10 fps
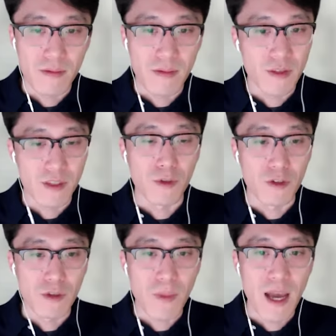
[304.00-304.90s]
similar
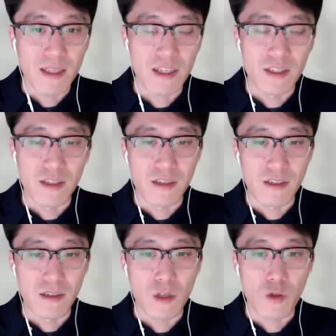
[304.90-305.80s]
to past
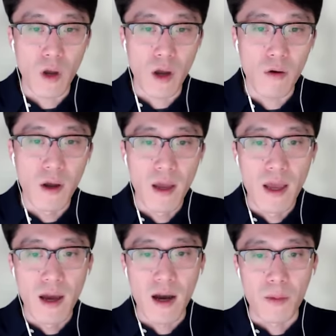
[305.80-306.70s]
instances as well,
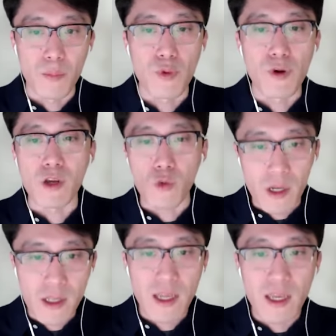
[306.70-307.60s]
pretty
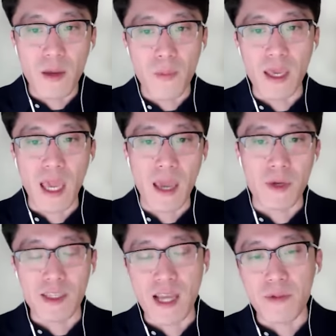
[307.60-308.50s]
quickly it became
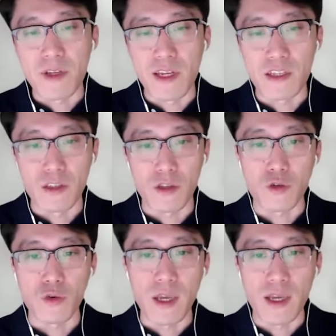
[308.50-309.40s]
adapted into the
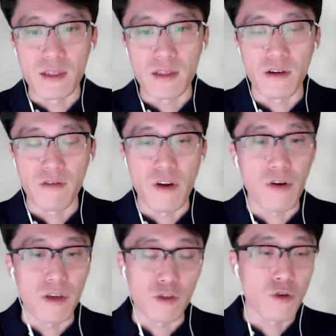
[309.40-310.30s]
toolkits of
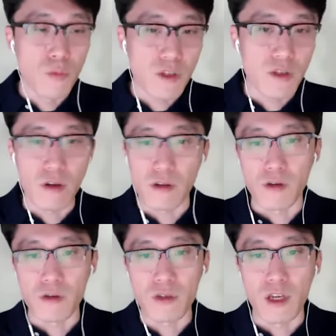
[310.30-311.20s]
various groups.
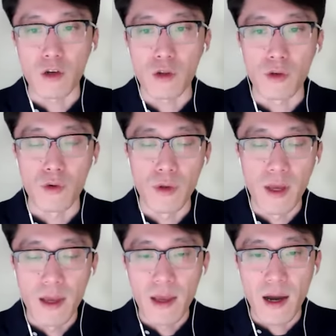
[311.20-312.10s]
Those include
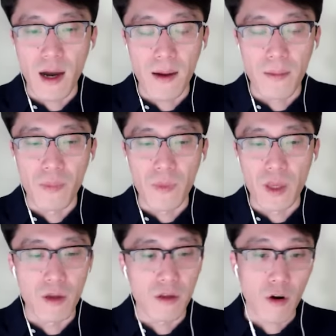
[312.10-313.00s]

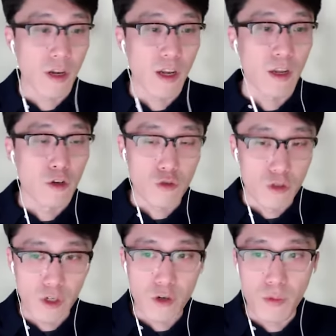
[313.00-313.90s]
targeted
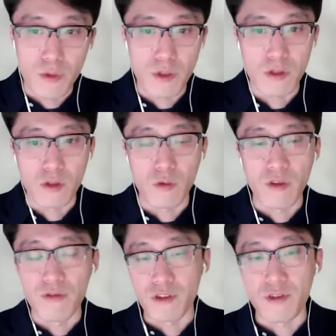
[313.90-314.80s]
intrusion groups. So
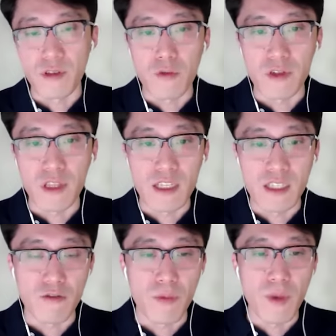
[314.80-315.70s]
we've certainly released
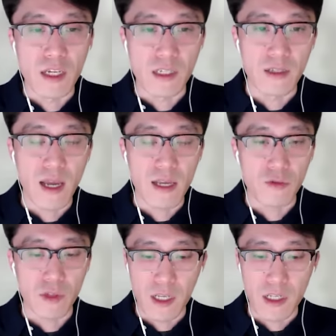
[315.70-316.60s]
information as it
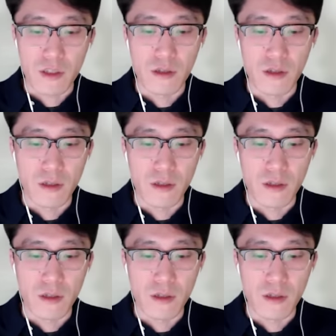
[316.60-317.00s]
relates to